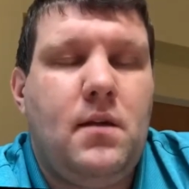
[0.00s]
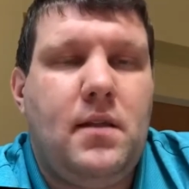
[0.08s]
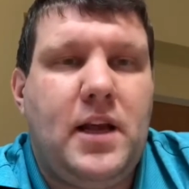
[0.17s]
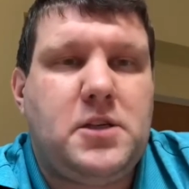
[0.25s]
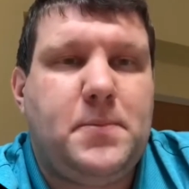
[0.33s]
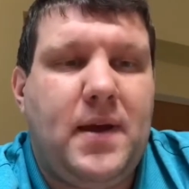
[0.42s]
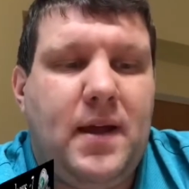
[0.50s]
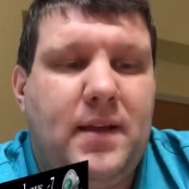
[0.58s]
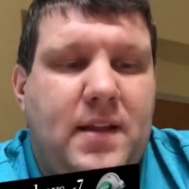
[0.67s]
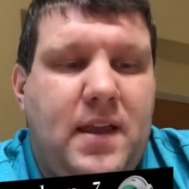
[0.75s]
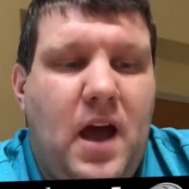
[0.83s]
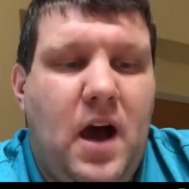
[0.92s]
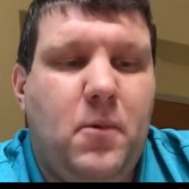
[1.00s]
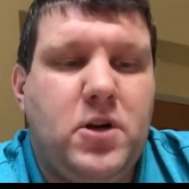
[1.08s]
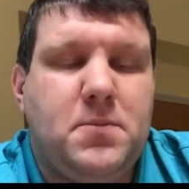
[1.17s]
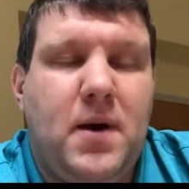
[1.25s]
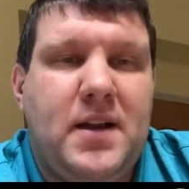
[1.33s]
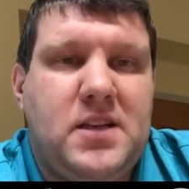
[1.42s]
Next pick, I like the
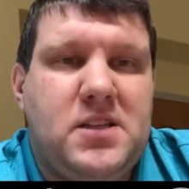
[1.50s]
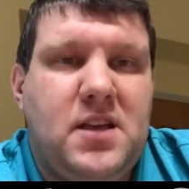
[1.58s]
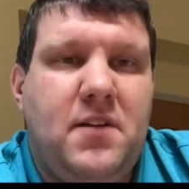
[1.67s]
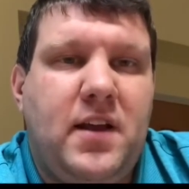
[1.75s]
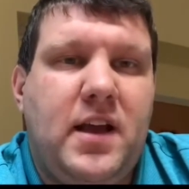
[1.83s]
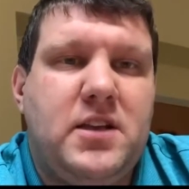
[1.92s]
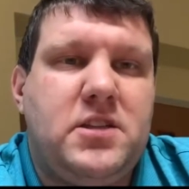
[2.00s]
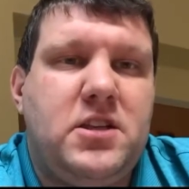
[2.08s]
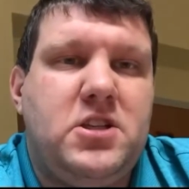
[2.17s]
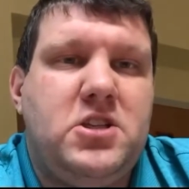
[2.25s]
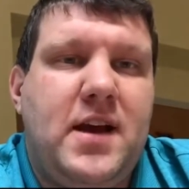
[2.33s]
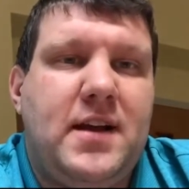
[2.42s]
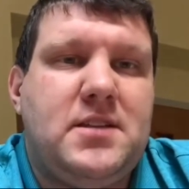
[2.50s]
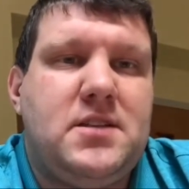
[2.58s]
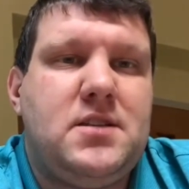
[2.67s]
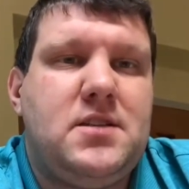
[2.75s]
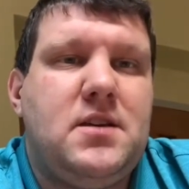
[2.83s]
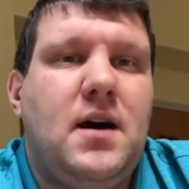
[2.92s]
Cowboys minus 7 against the
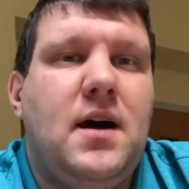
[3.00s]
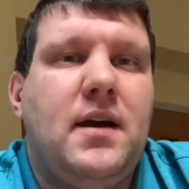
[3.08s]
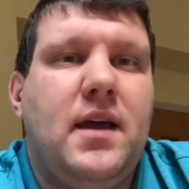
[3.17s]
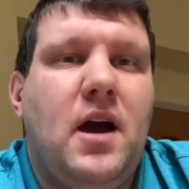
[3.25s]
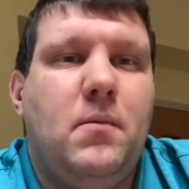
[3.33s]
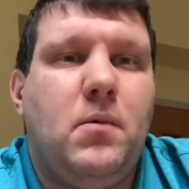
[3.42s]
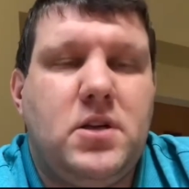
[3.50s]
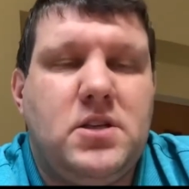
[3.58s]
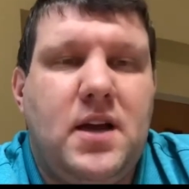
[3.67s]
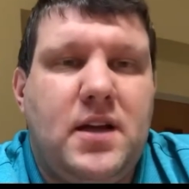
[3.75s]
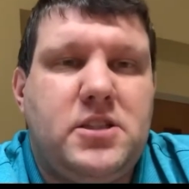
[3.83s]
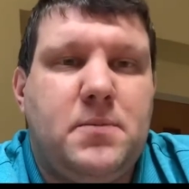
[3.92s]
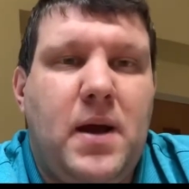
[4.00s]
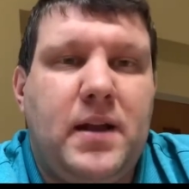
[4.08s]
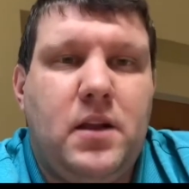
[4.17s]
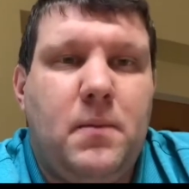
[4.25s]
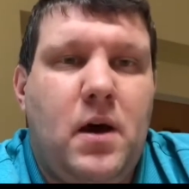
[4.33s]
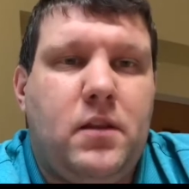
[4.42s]
Jets. Cowboys got
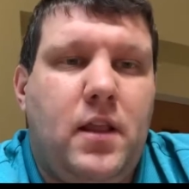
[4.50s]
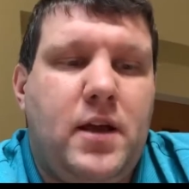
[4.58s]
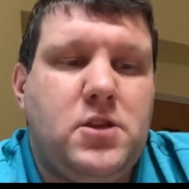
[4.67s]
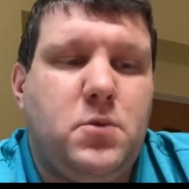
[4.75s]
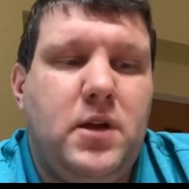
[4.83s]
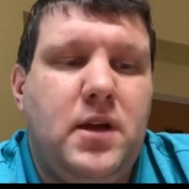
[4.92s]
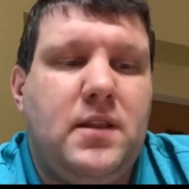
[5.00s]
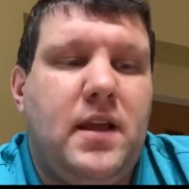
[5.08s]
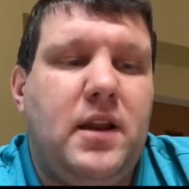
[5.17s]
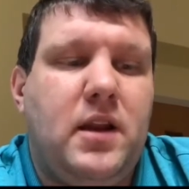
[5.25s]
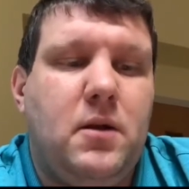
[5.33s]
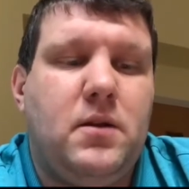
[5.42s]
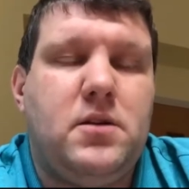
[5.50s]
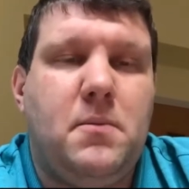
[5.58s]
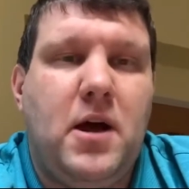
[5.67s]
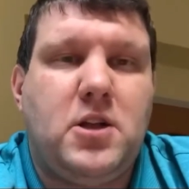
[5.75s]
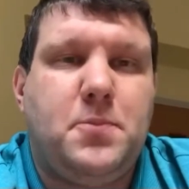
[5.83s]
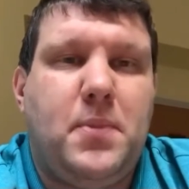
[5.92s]
smacked in the mouth last week. They need to
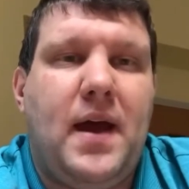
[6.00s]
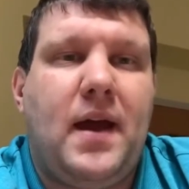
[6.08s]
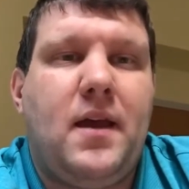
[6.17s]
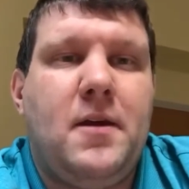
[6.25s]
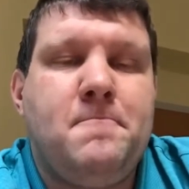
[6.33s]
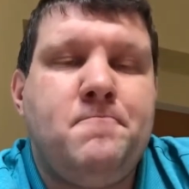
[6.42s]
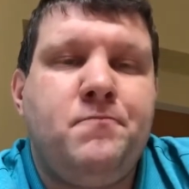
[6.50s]
bounce back.